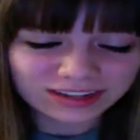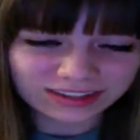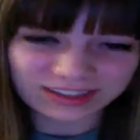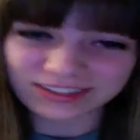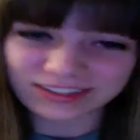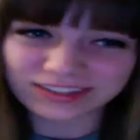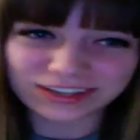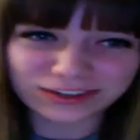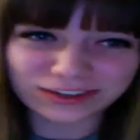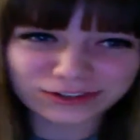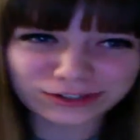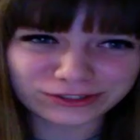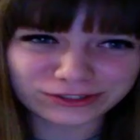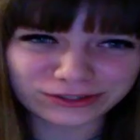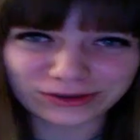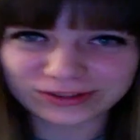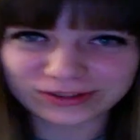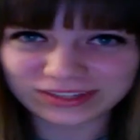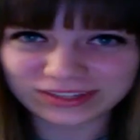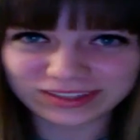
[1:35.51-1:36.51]
these younger
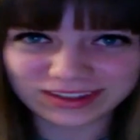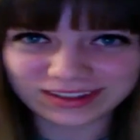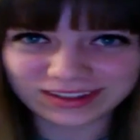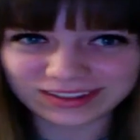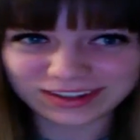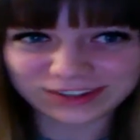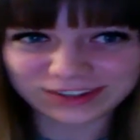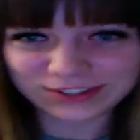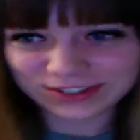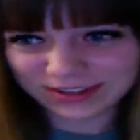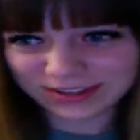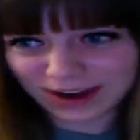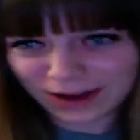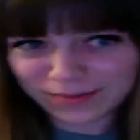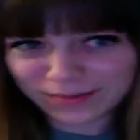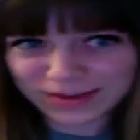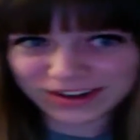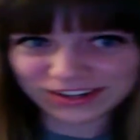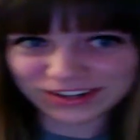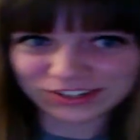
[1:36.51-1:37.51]
dudes that thought they could just
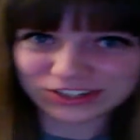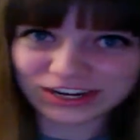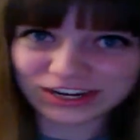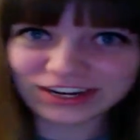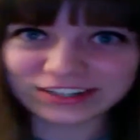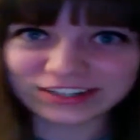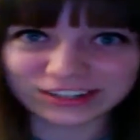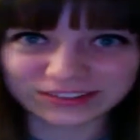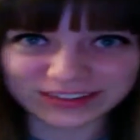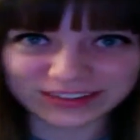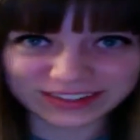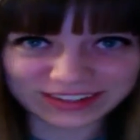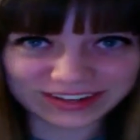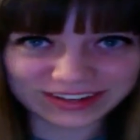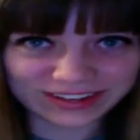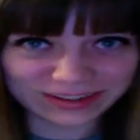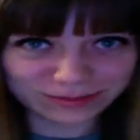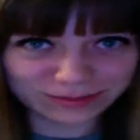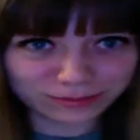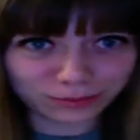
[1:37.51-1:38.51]
come in and change
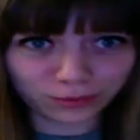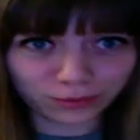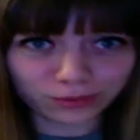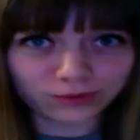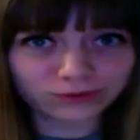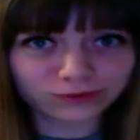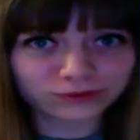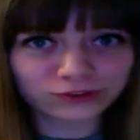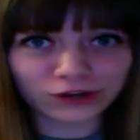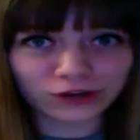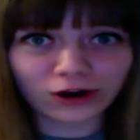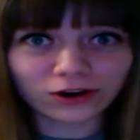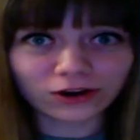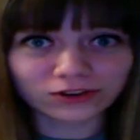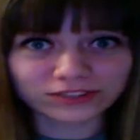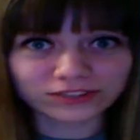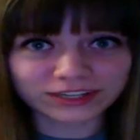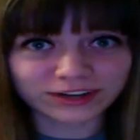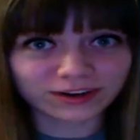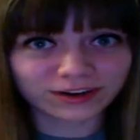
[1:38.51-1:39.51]
everything that poor old
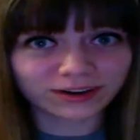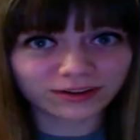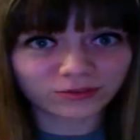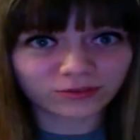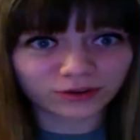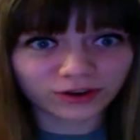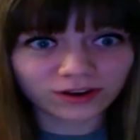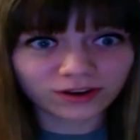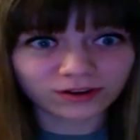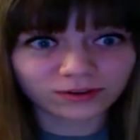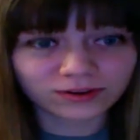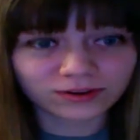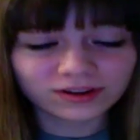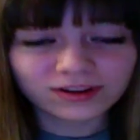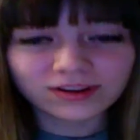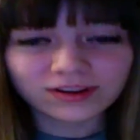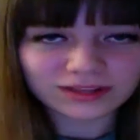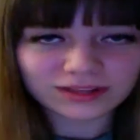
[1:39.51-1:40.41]
Charles here had ever known.